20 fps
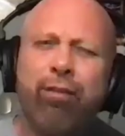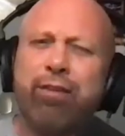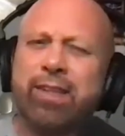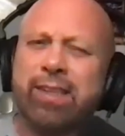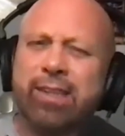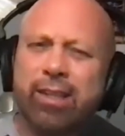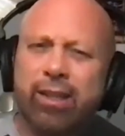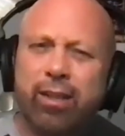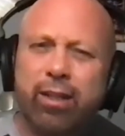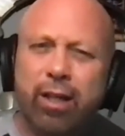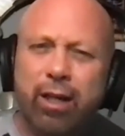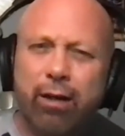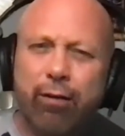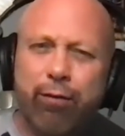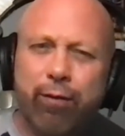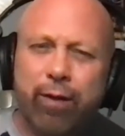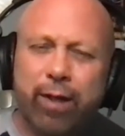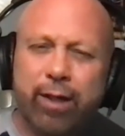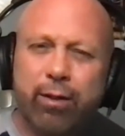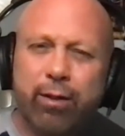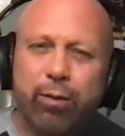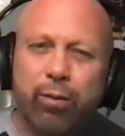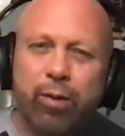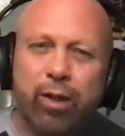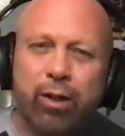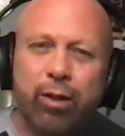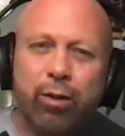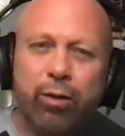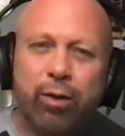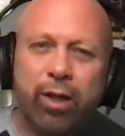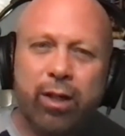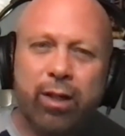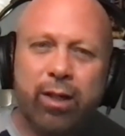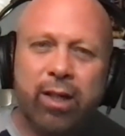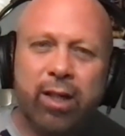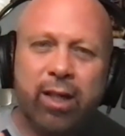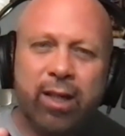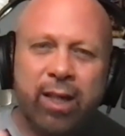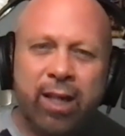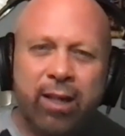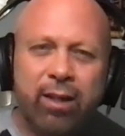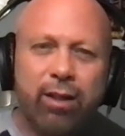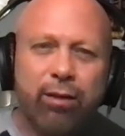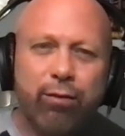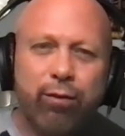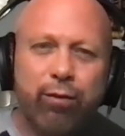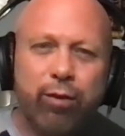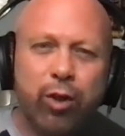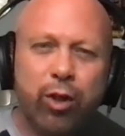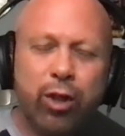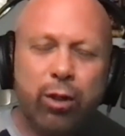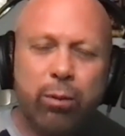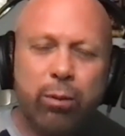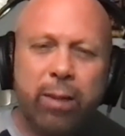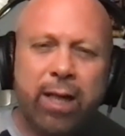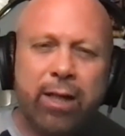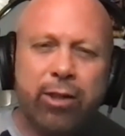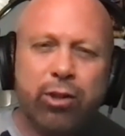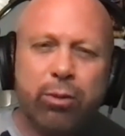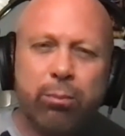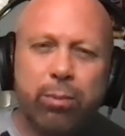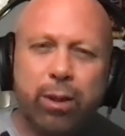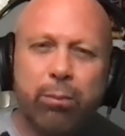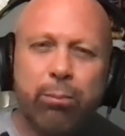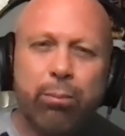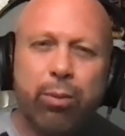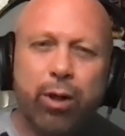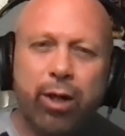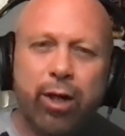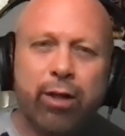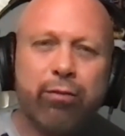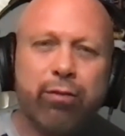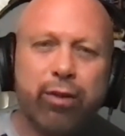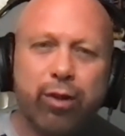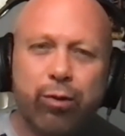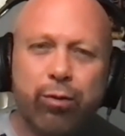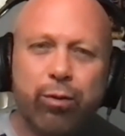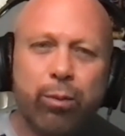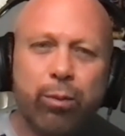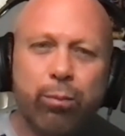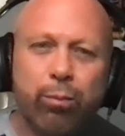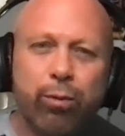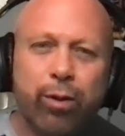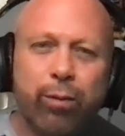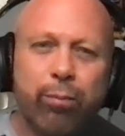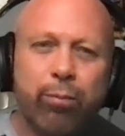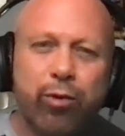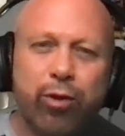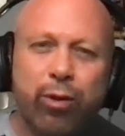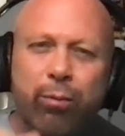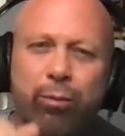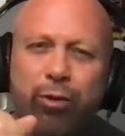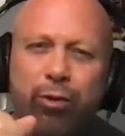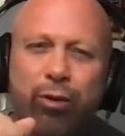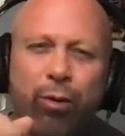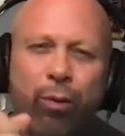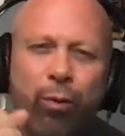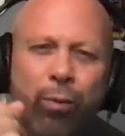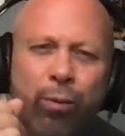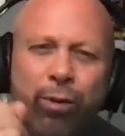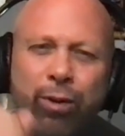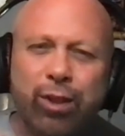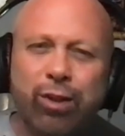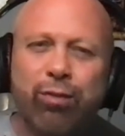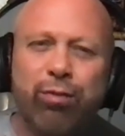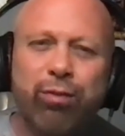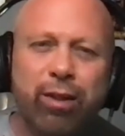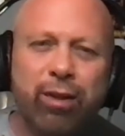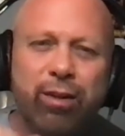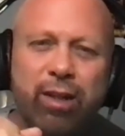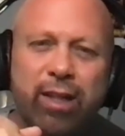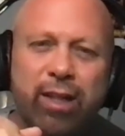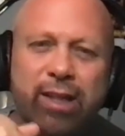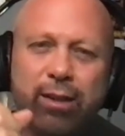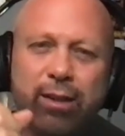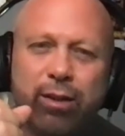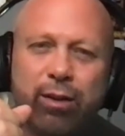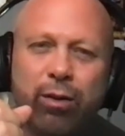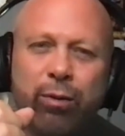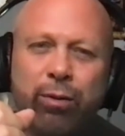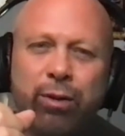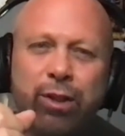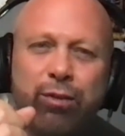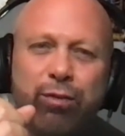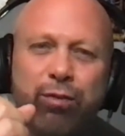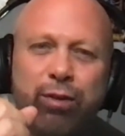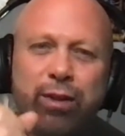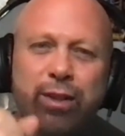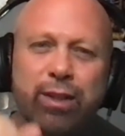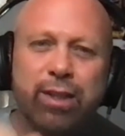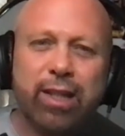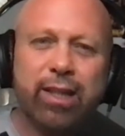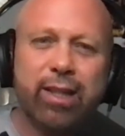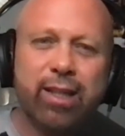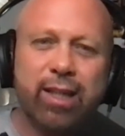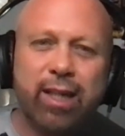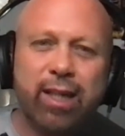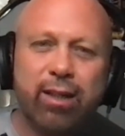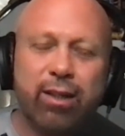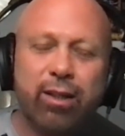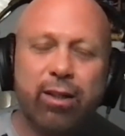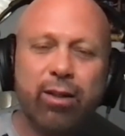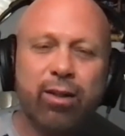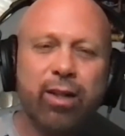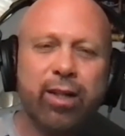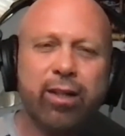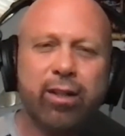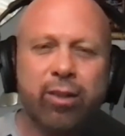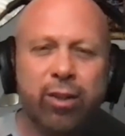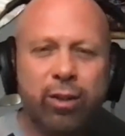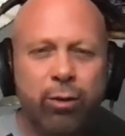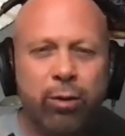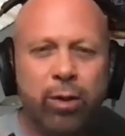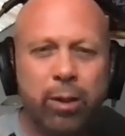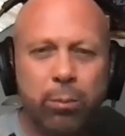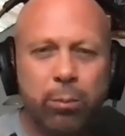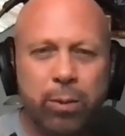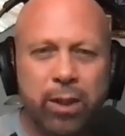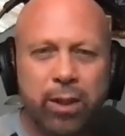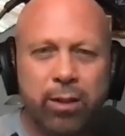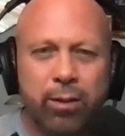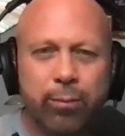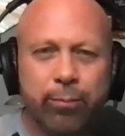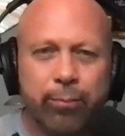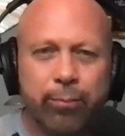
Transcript: is enough like you know again if you can imagine being part of a group where someone's always feel like always feels like they like do you eat meat